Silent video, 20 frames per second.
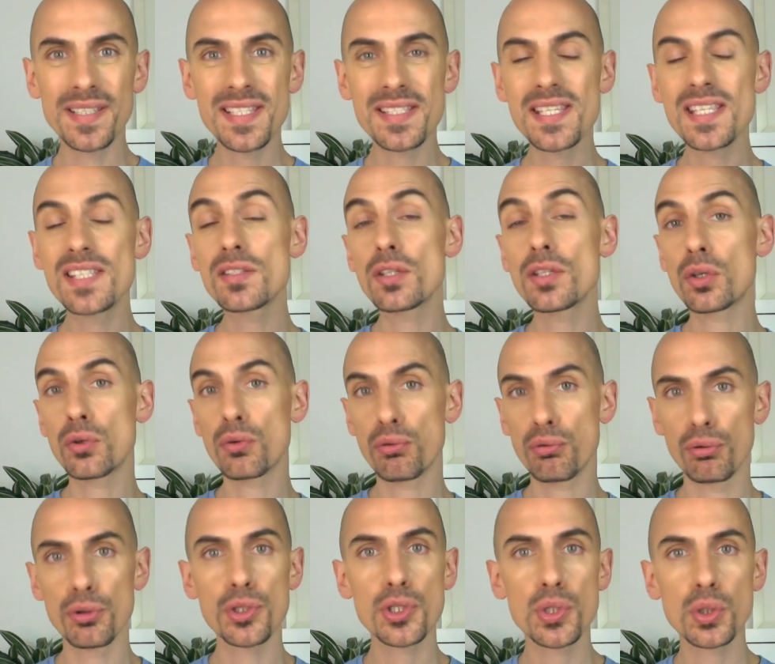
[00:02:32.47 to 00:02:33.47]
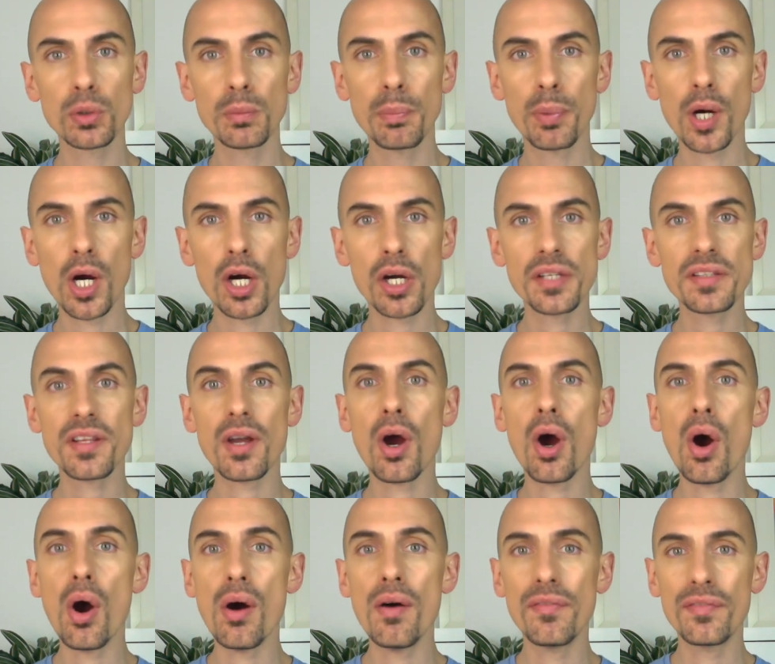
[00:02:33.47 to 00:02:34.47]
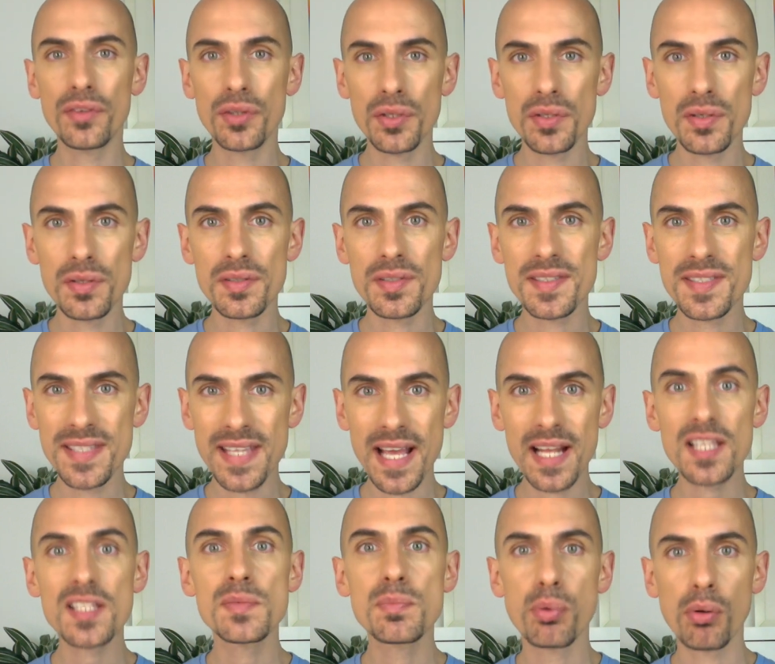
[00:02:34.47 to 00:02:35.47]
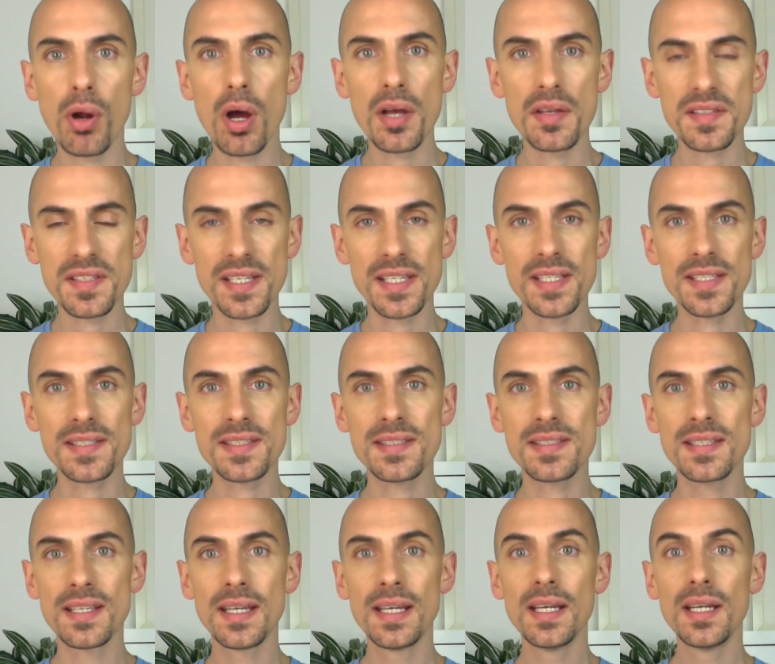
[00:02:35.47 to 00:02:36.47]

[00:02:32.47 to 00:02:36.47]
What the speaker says: This is a crucial part of the sales process.